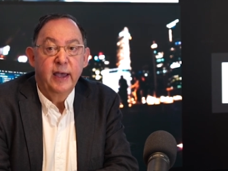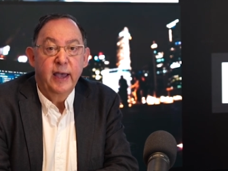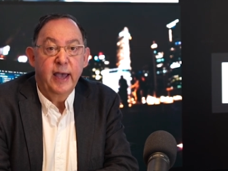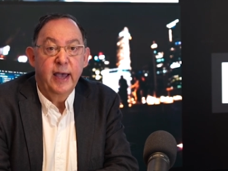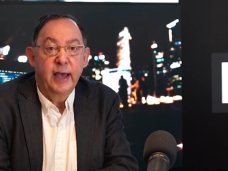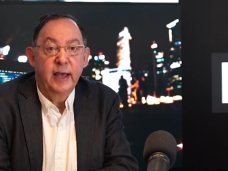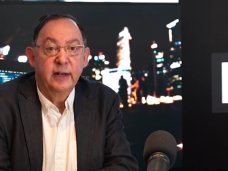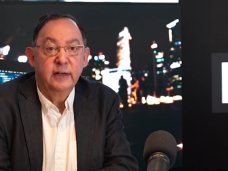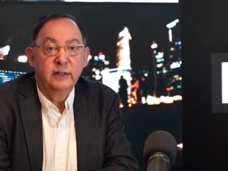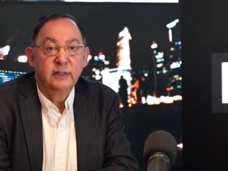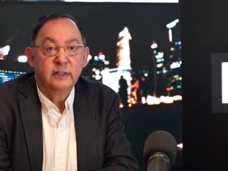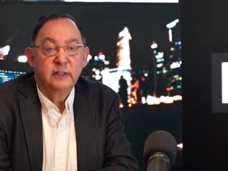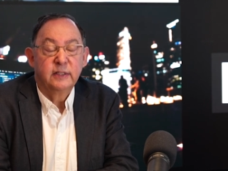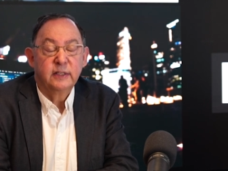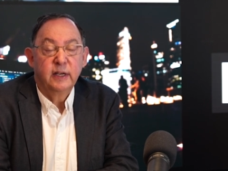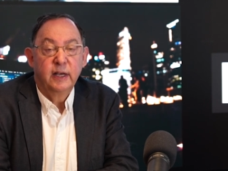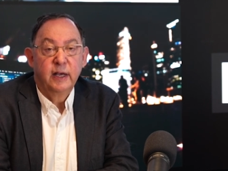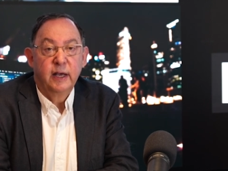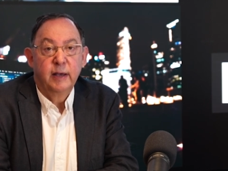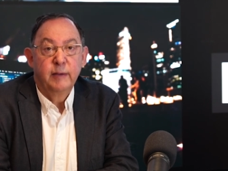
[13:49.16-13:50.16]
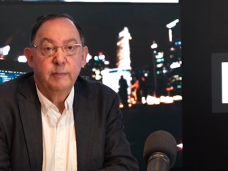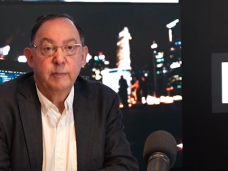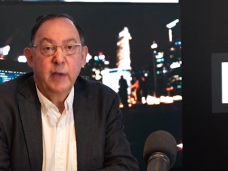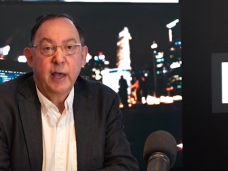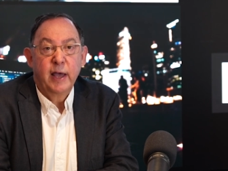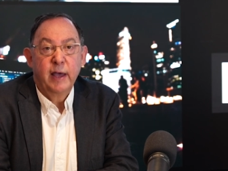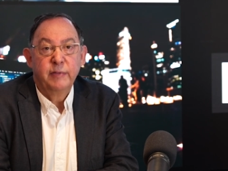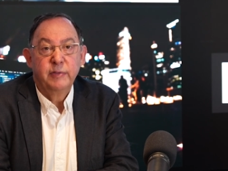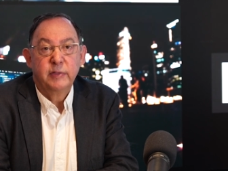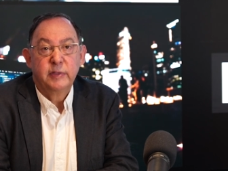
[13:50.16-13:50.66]
And
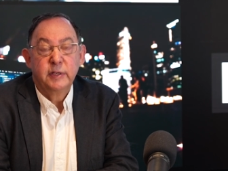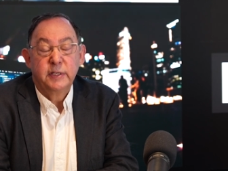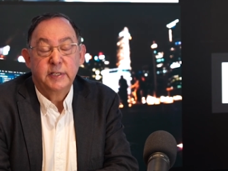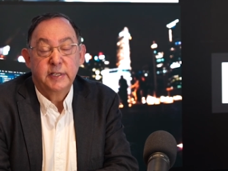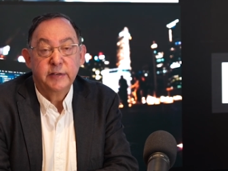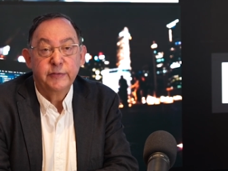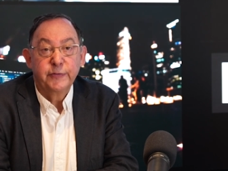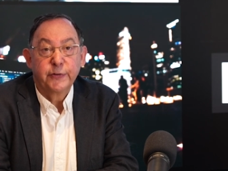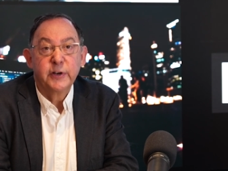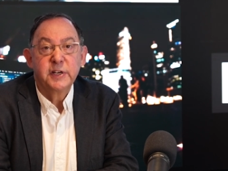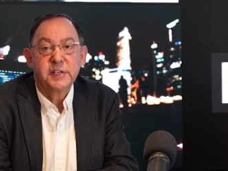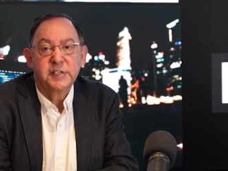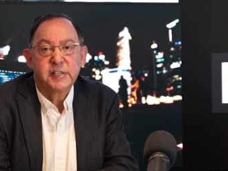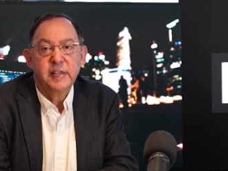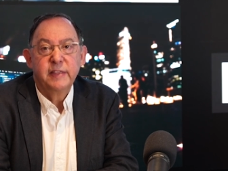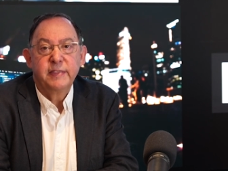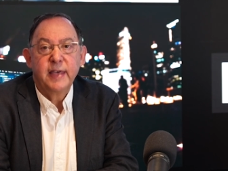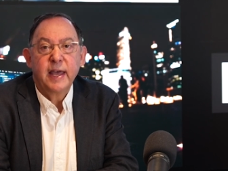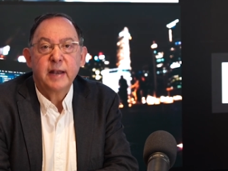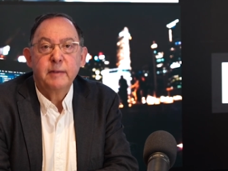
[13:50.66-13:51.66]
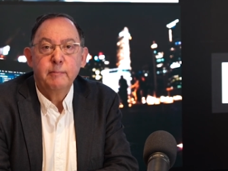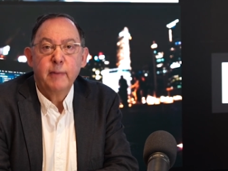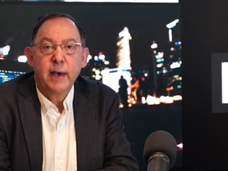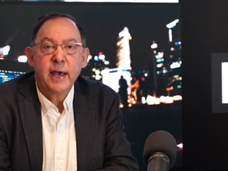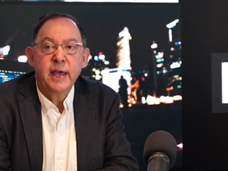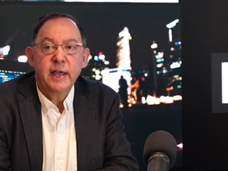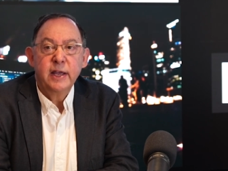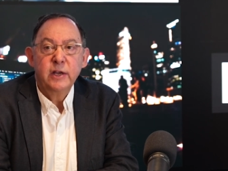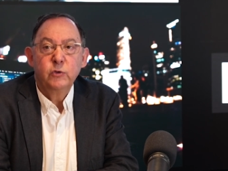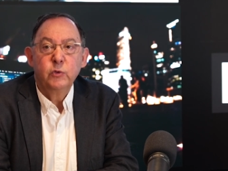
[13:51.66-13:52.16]
the difference that
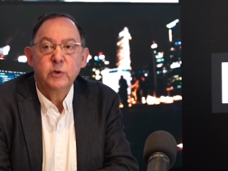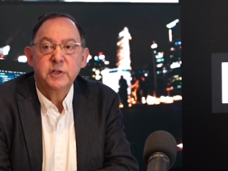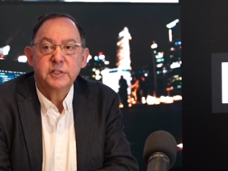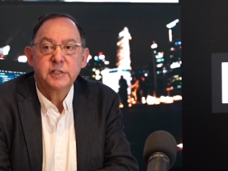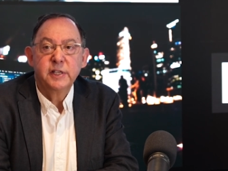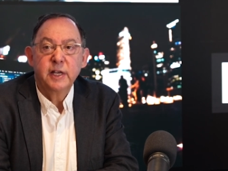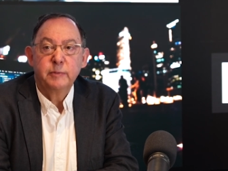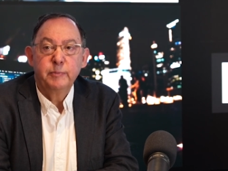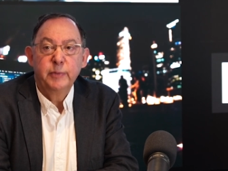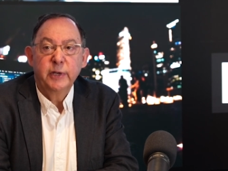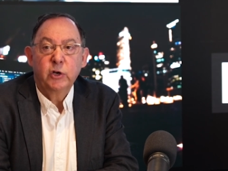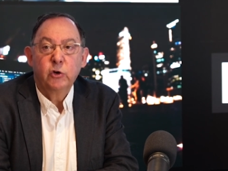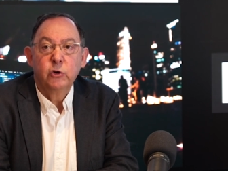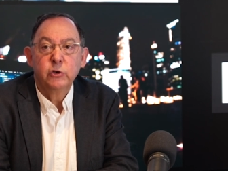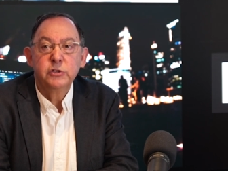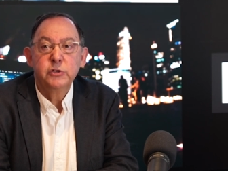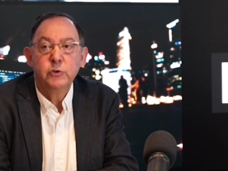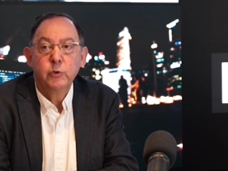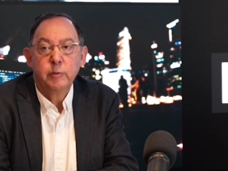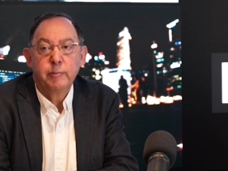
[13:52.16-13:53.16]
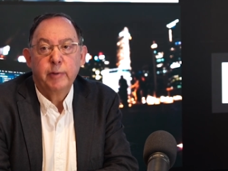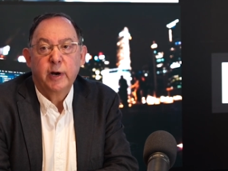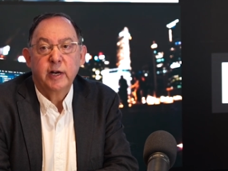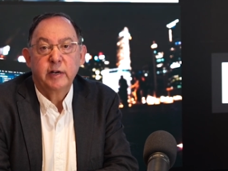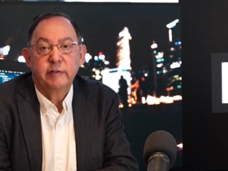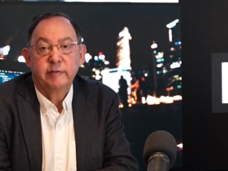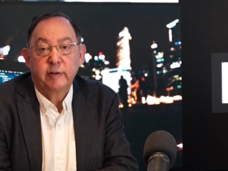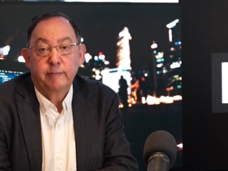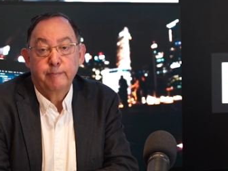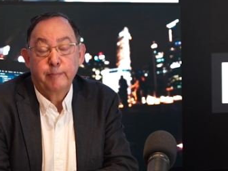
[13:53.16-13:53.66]
made was that because you were part
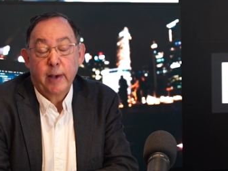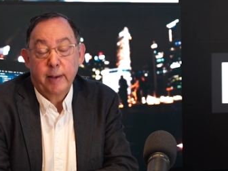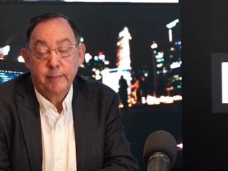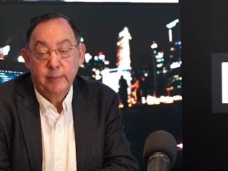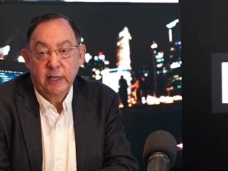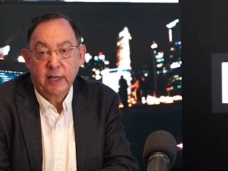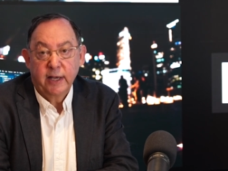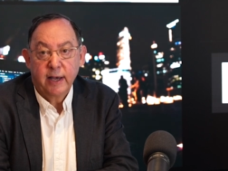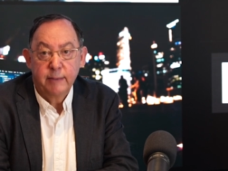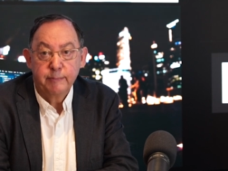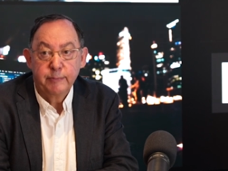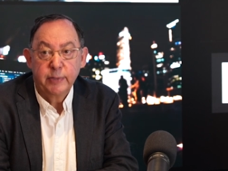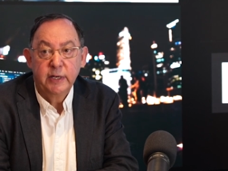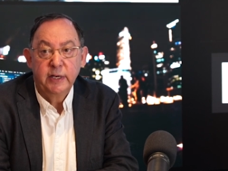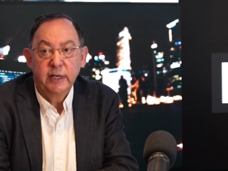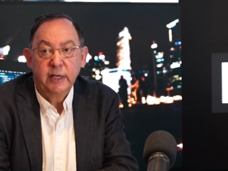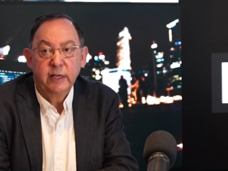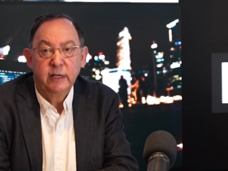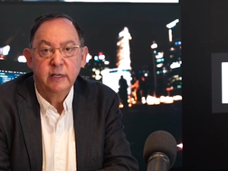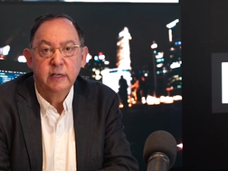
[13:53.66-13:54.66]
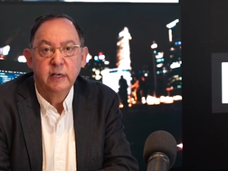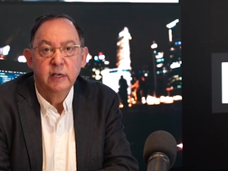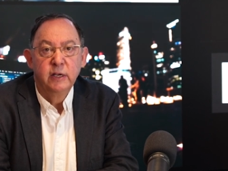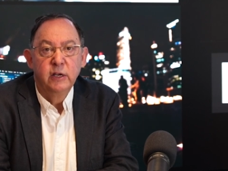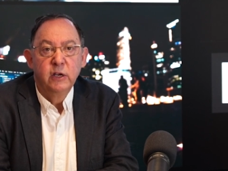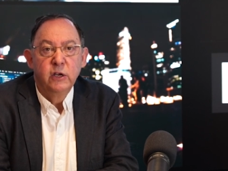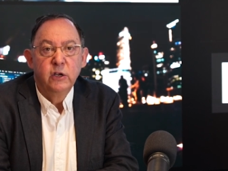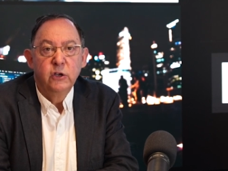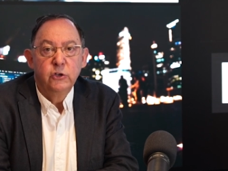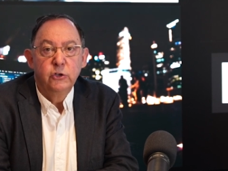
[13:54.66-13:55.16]
of a public company,
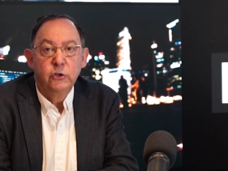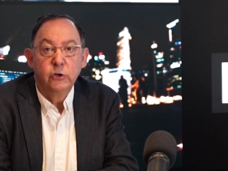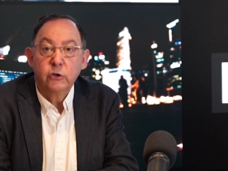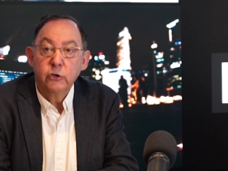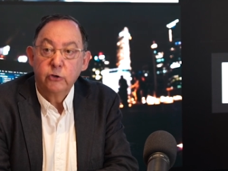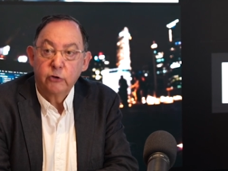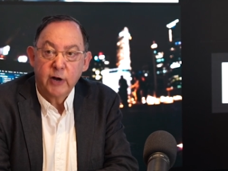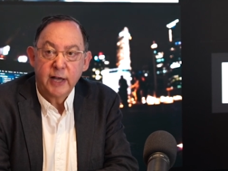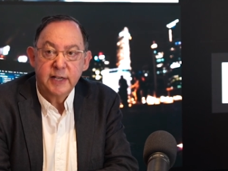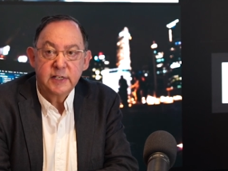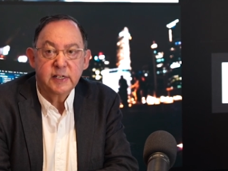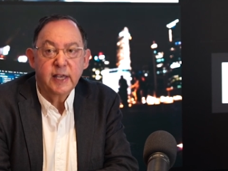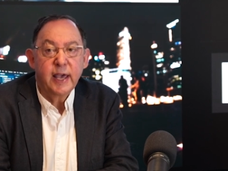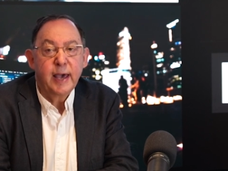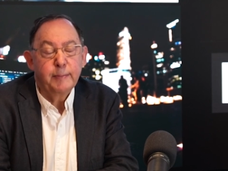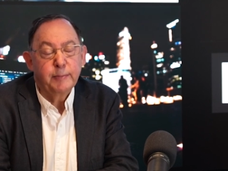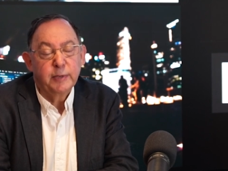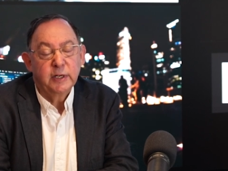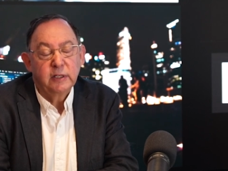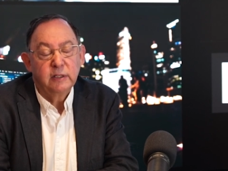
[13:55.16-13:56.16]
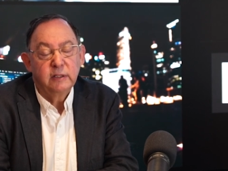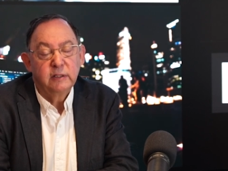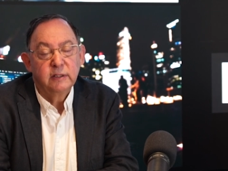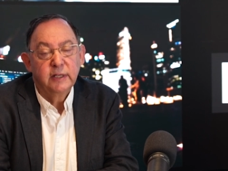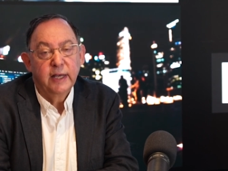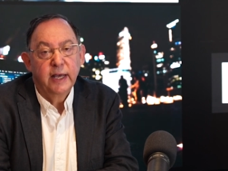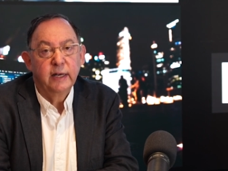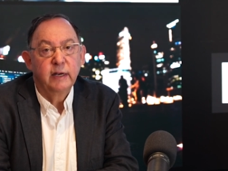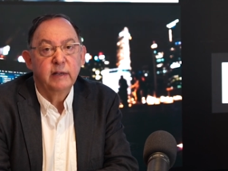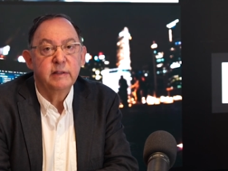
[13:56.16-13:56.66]
you could raise capital.
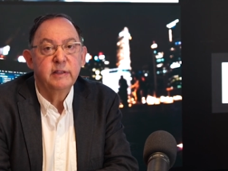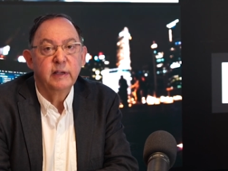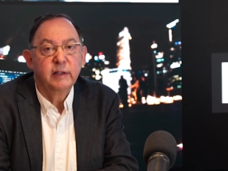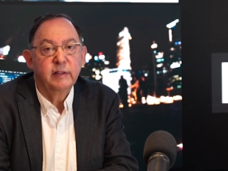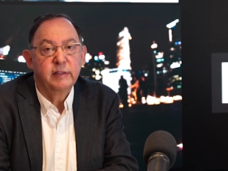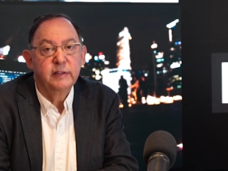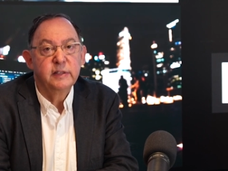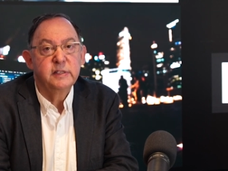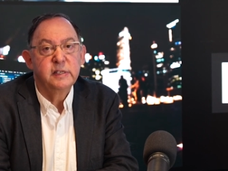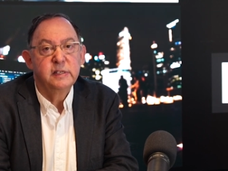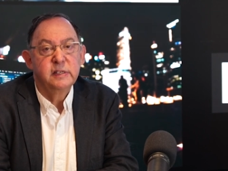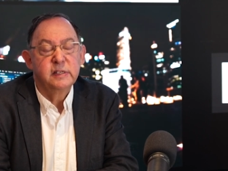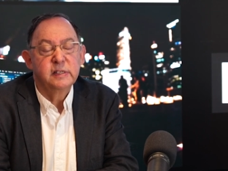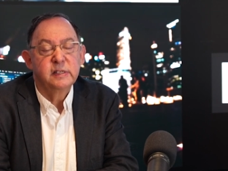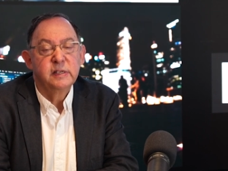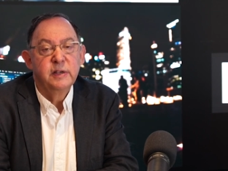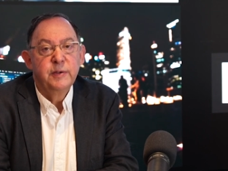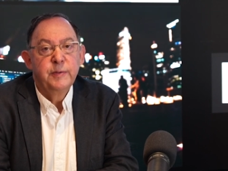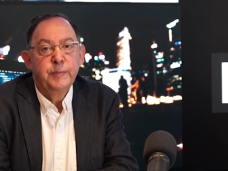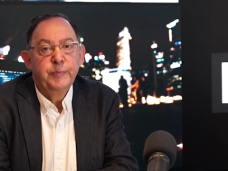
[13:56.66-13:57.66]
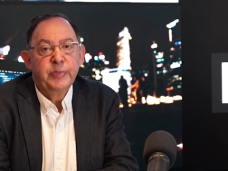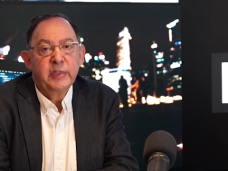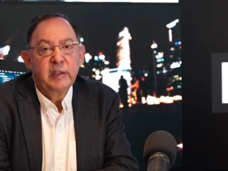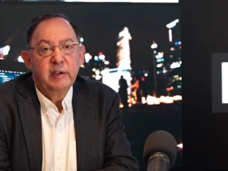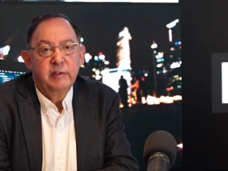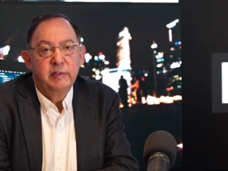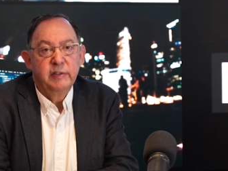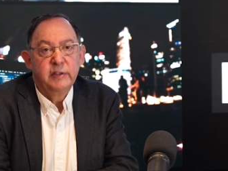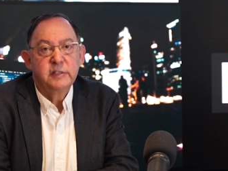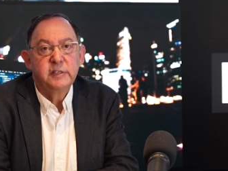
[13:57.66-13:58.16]
And I think this is
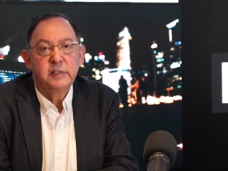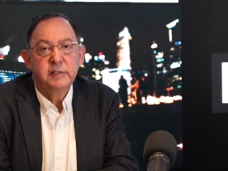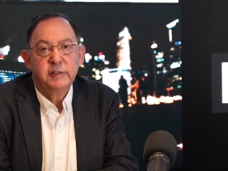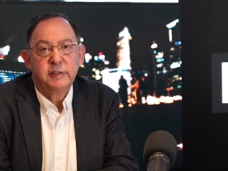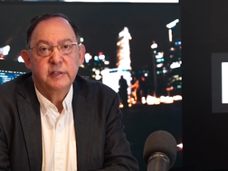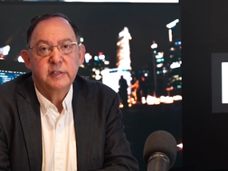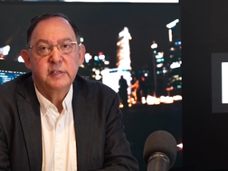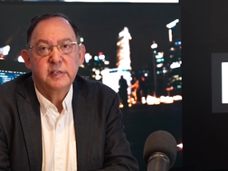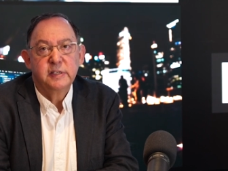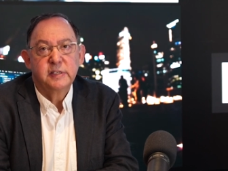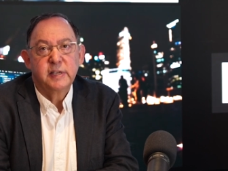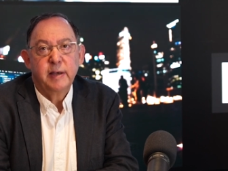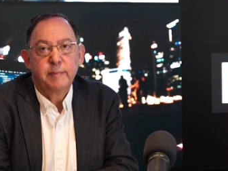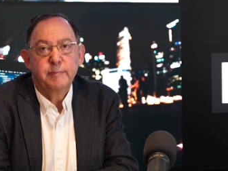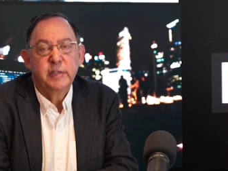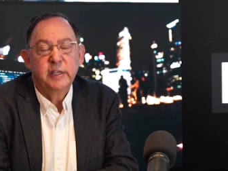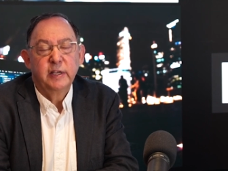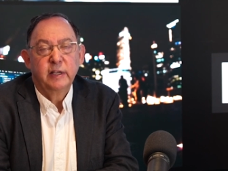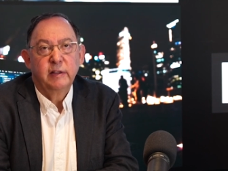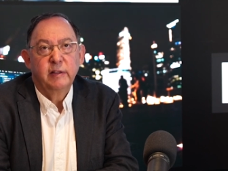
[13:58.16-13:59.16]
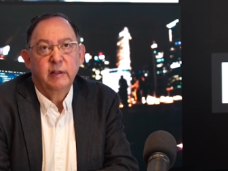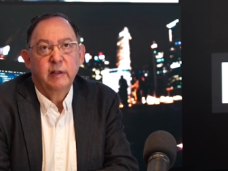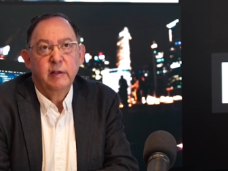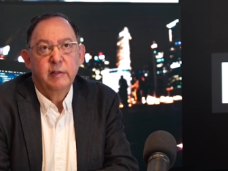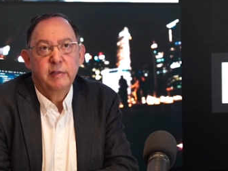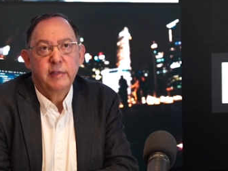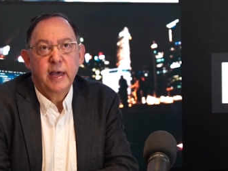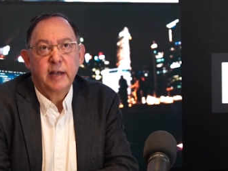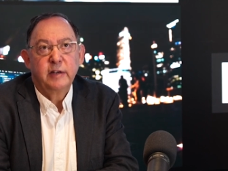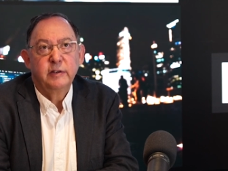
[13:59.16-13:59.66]
something
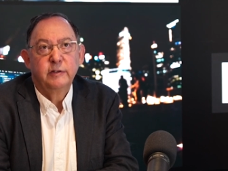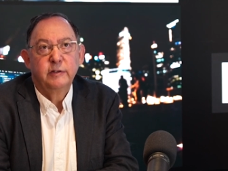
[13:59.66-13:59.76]
that,